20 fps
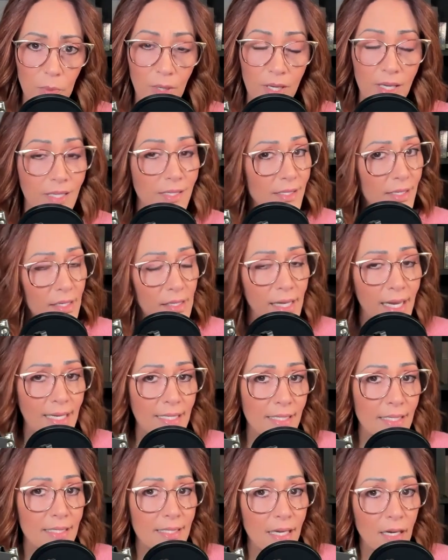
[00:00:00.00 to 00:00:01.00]
Because the class
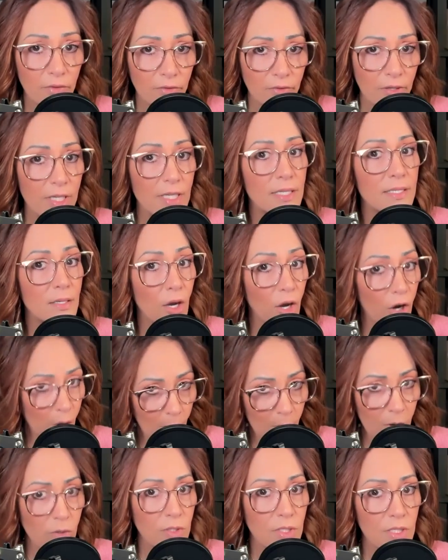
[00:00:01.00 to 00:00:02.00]
itself is
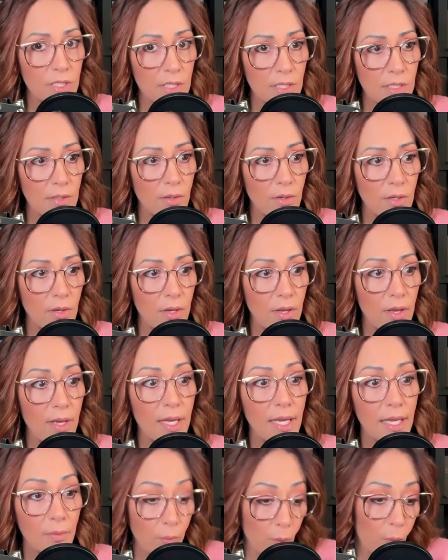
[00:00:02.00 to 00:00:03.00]
almost
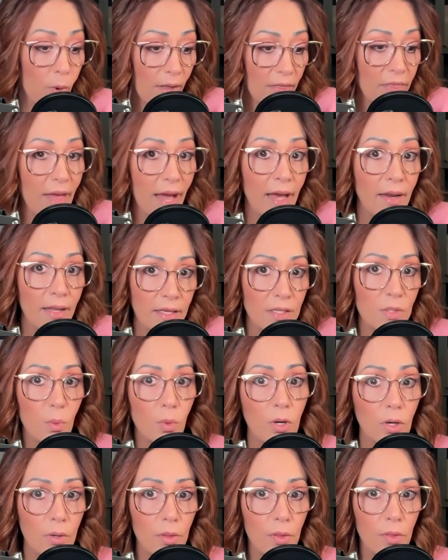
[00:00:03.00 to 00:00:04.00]
what that is
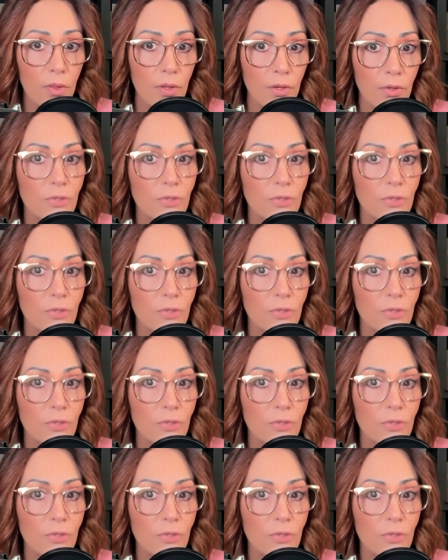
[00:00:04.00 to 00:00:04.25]
worth.